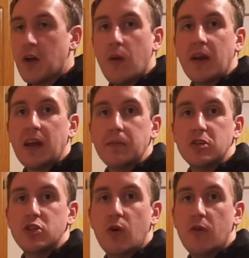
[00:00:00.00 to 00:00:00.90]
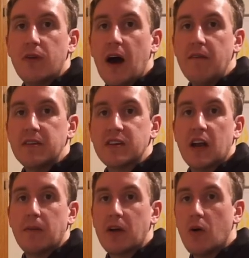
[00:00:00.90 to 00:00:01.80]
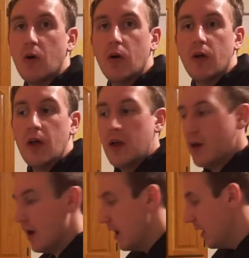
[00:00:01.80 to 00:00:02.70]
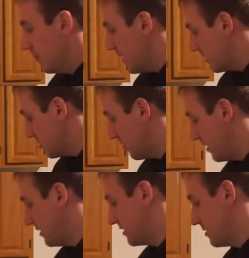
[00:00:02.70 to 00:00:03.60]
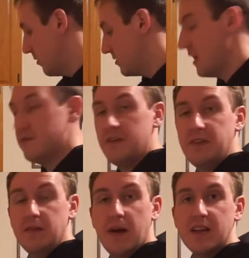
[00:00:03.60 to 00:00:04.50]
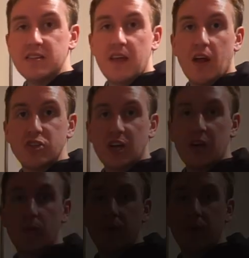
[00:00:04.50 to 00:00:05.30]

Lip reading: of want to get up to 205. That's kind of my goal. So I'm going to eat this in about 10, 15 minutes and then I'll check in